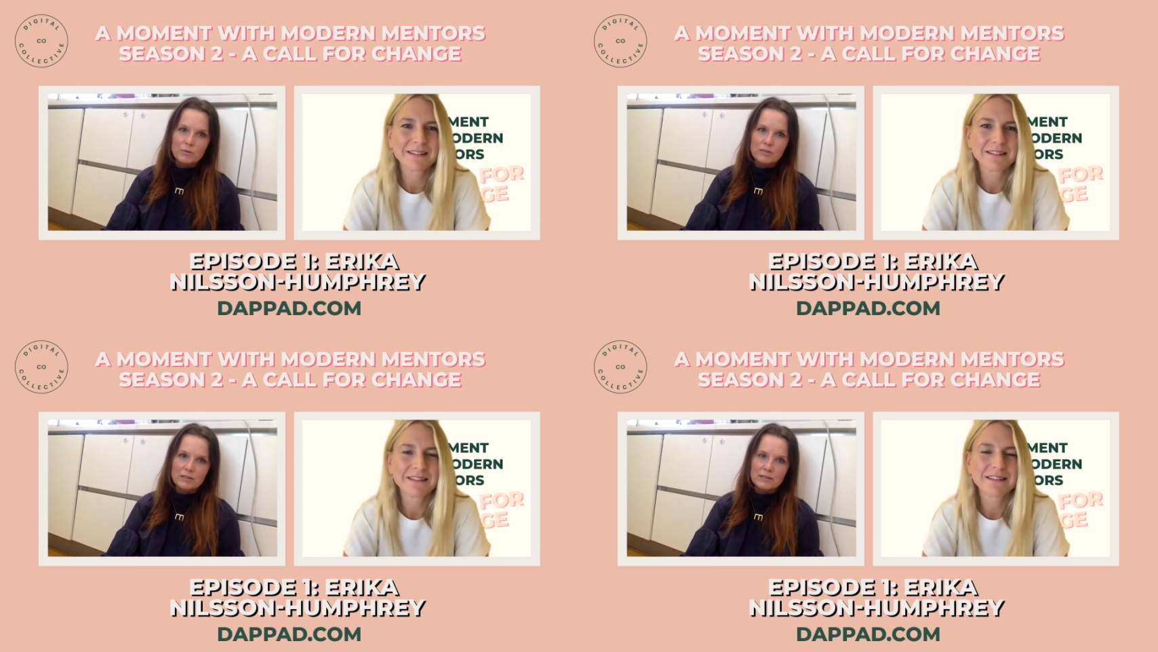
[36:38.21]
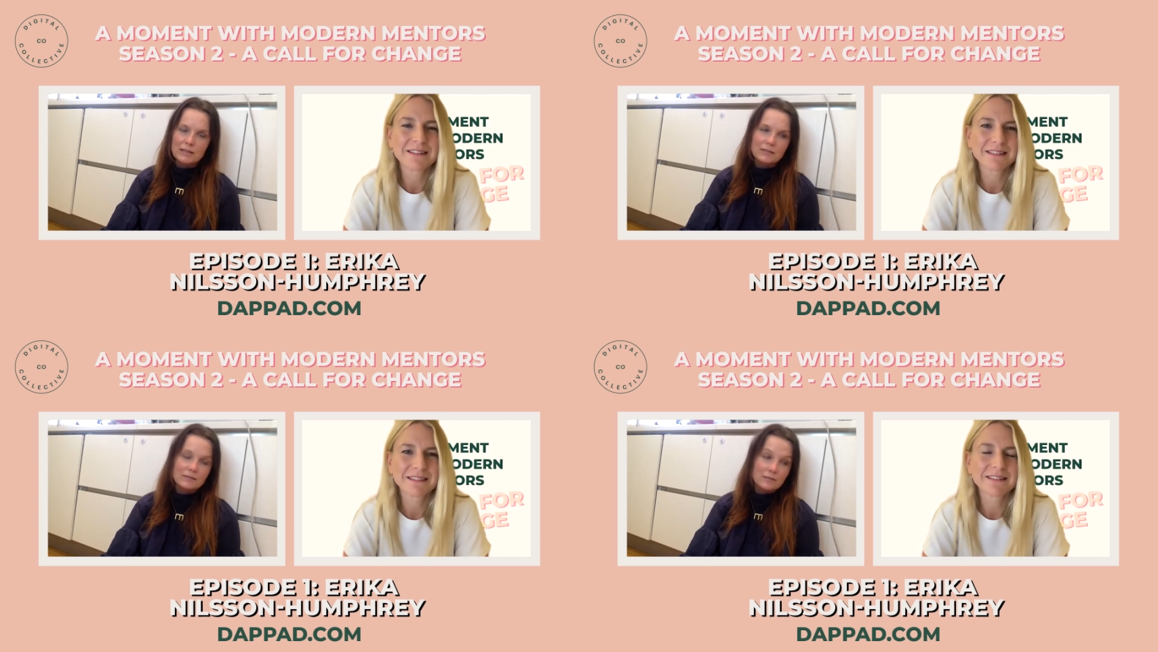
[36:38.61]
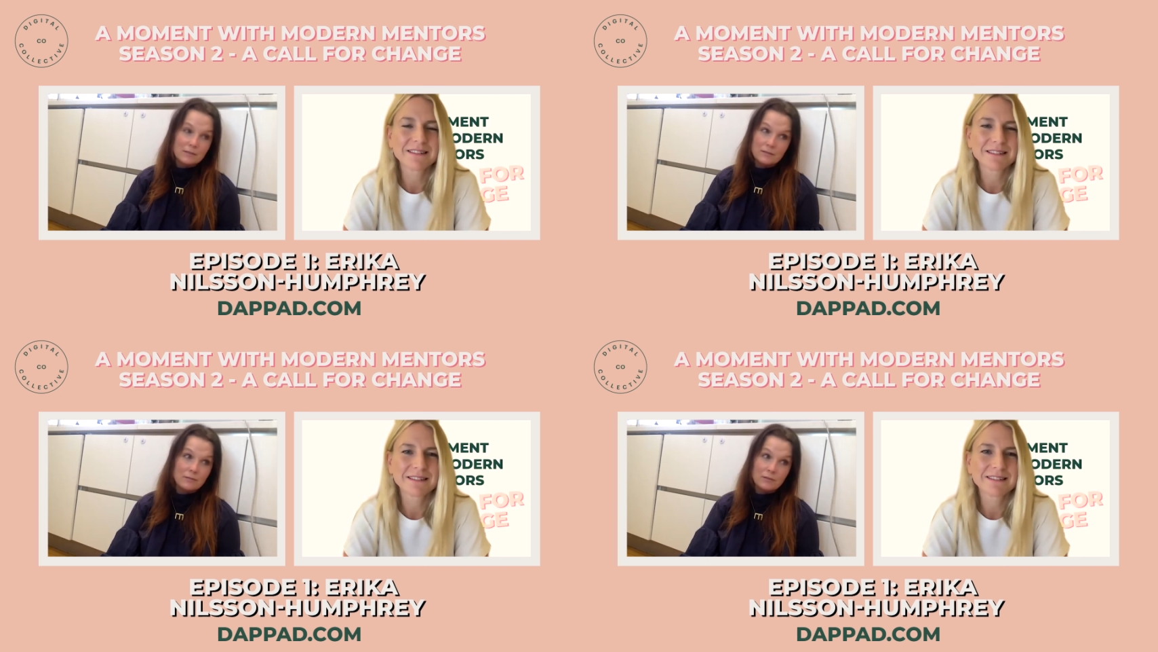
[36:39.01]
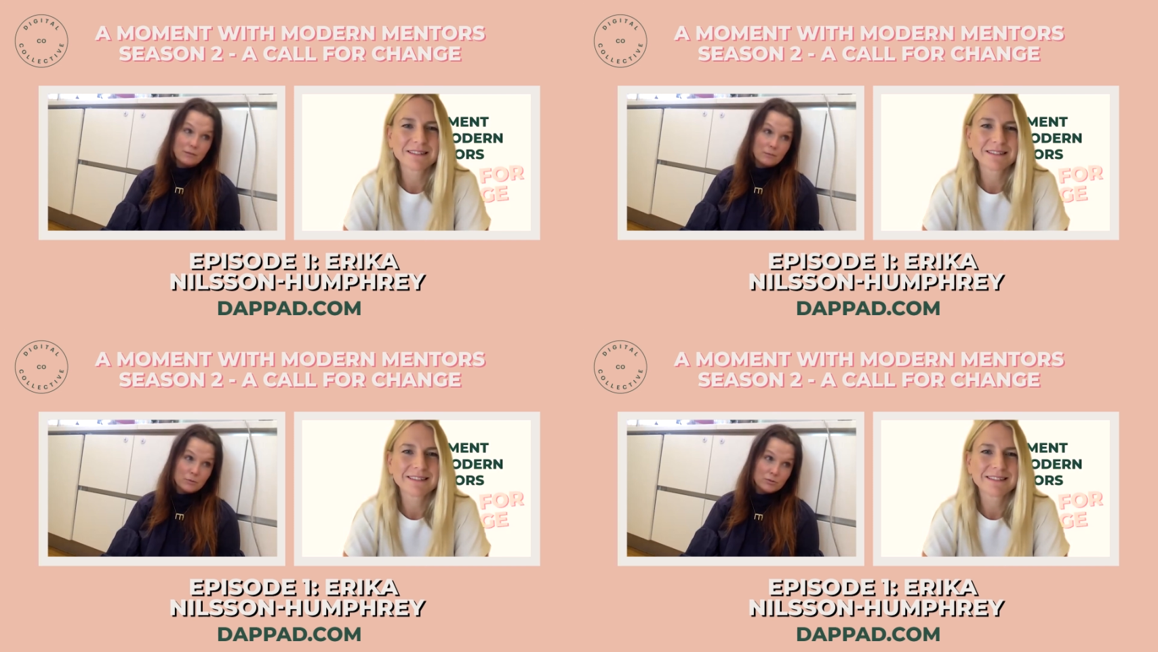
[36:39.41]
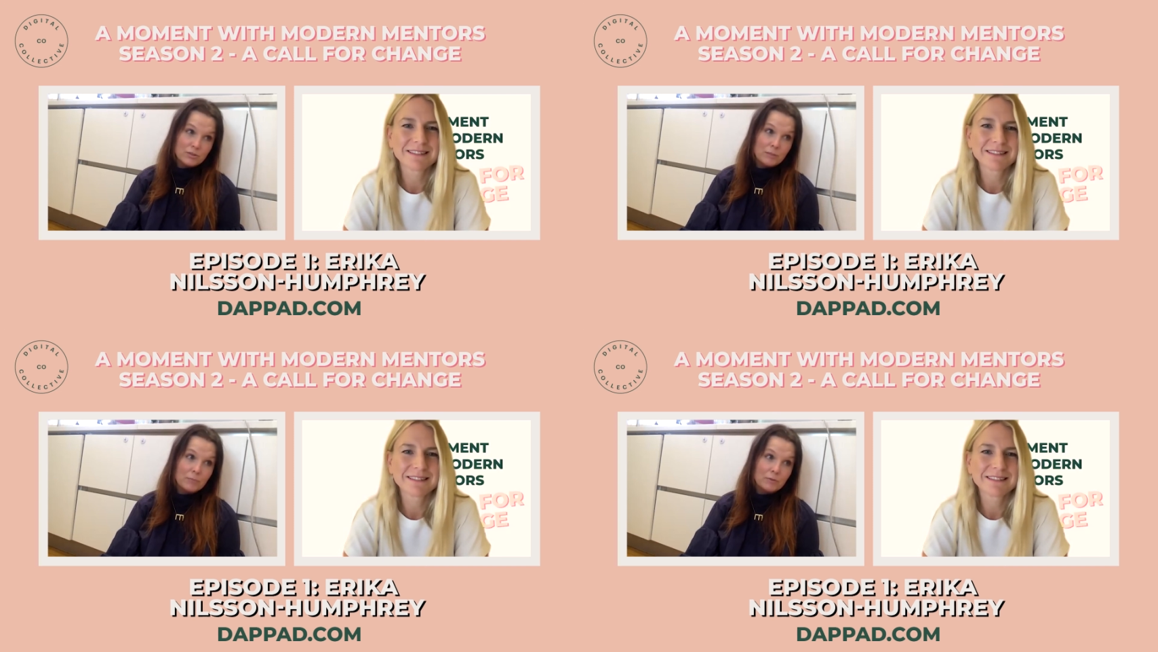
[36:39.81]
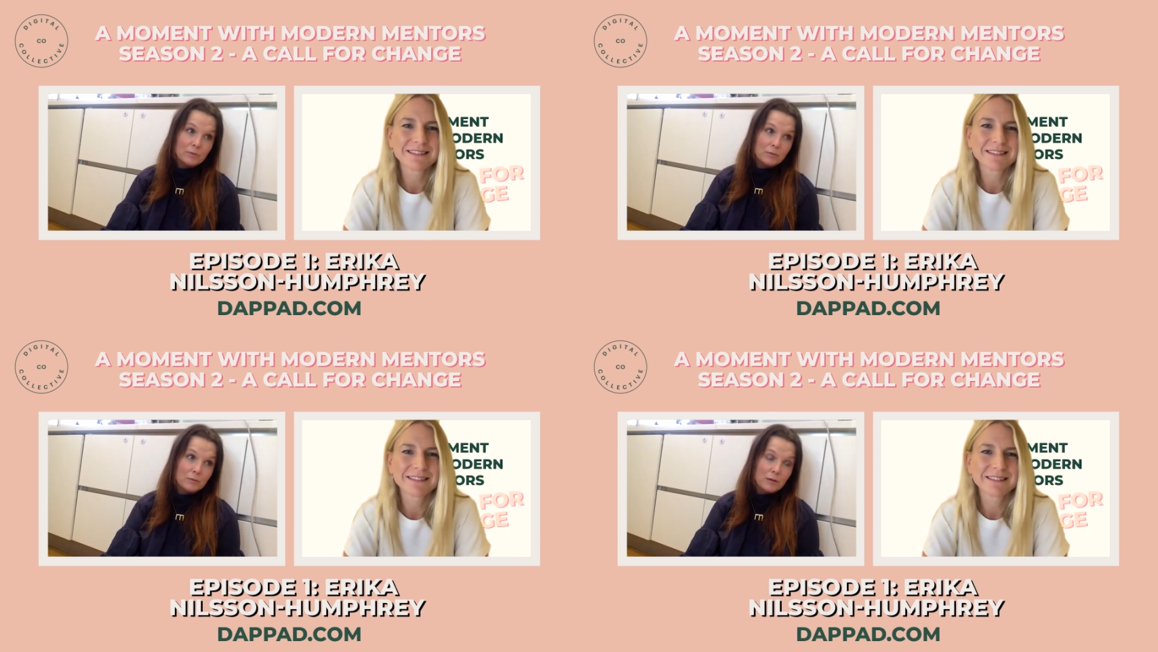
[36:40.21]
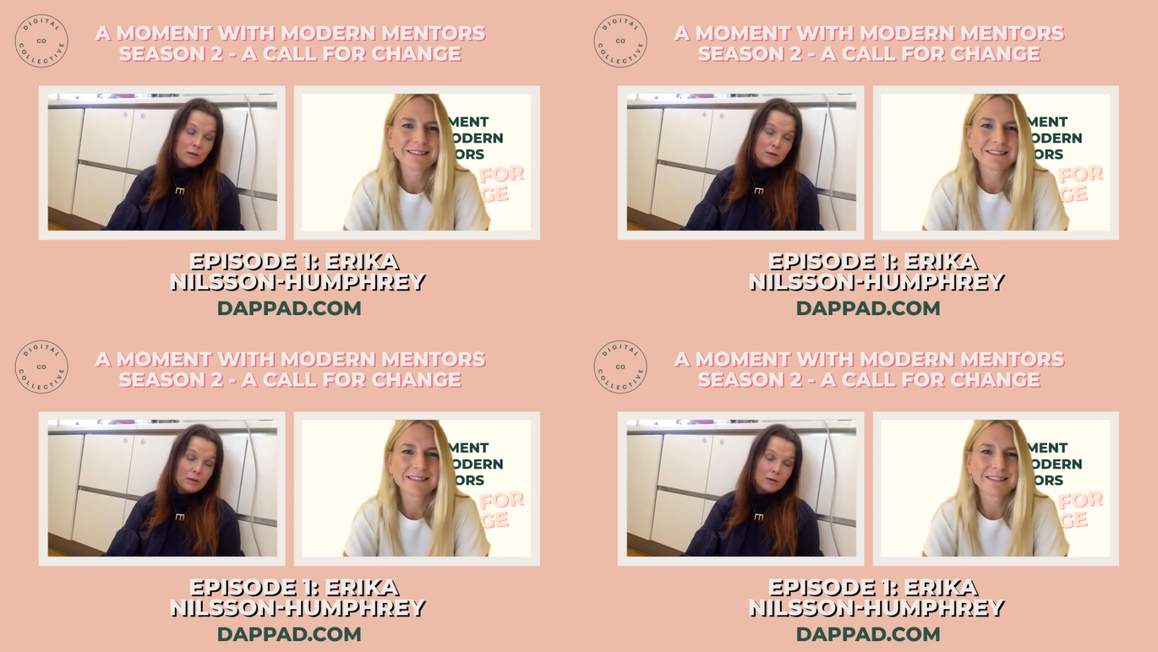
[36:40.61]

Speaker 1: And it's like it's a, it was the debut